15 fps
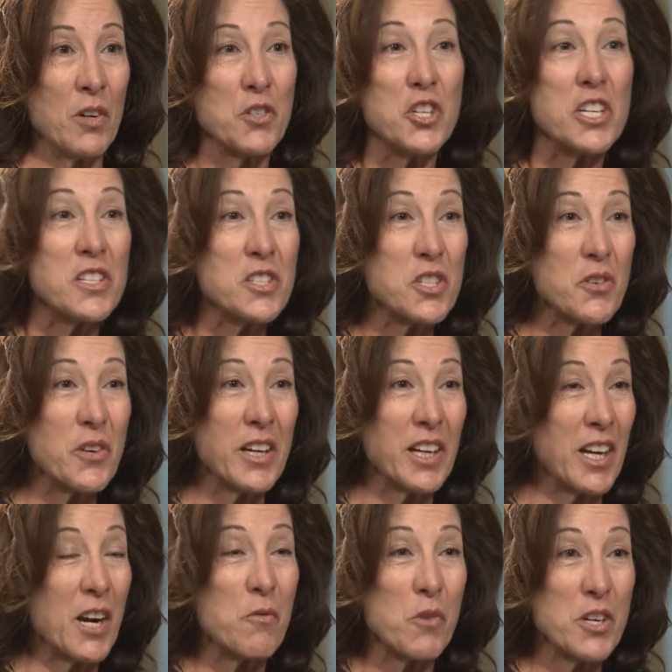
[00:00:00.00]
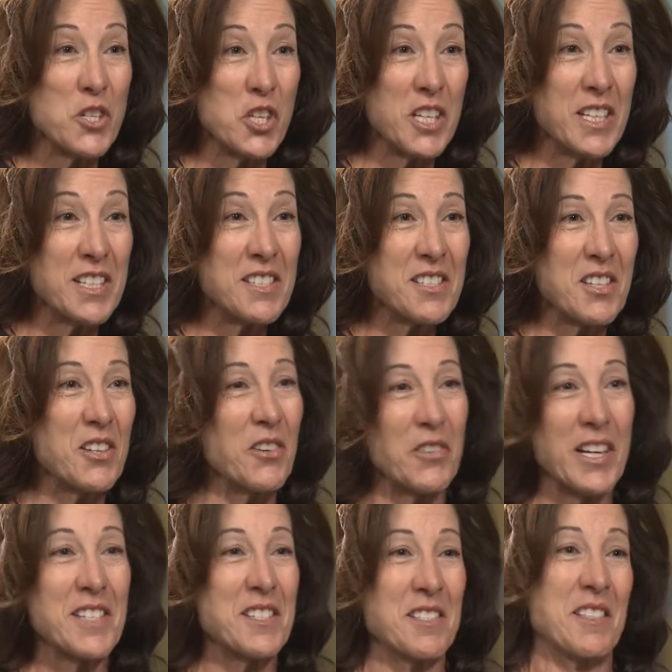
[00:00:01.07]
Are jeans, can I wear jeans? You know,
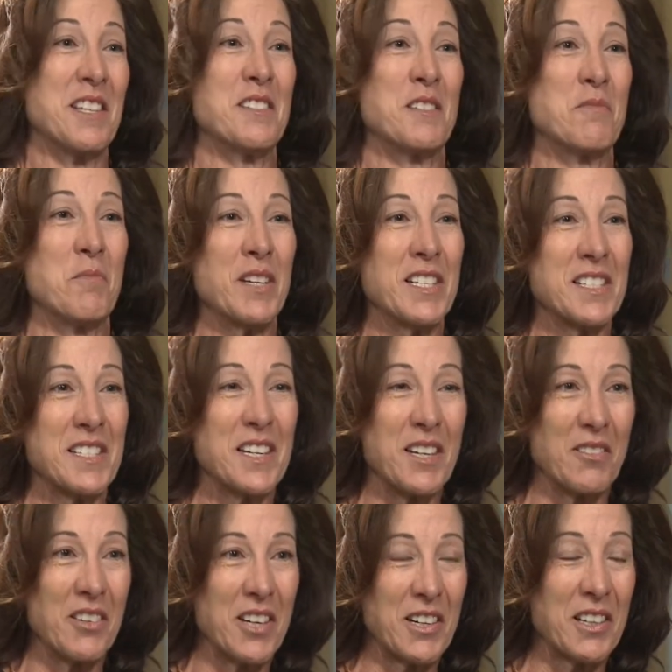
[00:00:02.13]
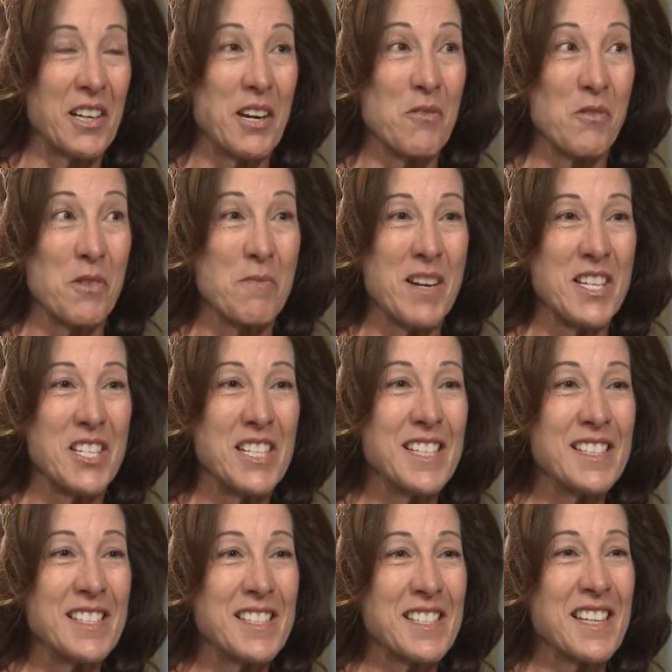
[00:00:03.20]
that's the biggest thing. Well, can I wear my
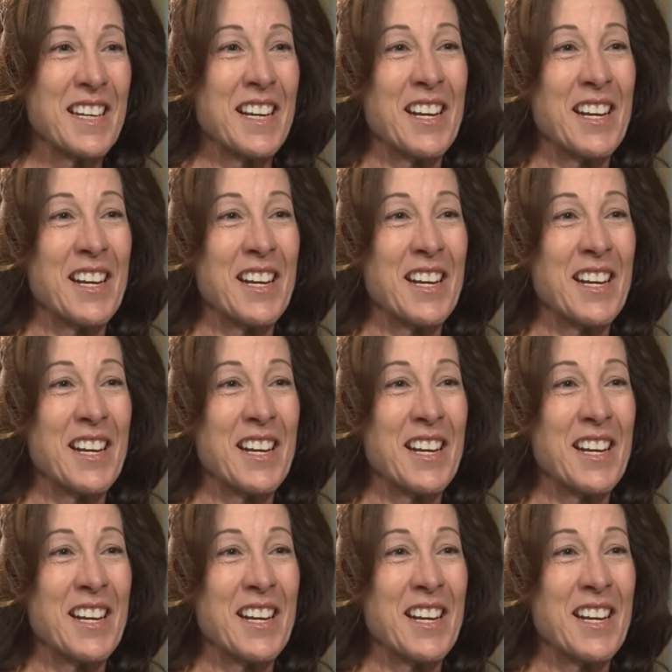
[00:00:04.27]
jeans?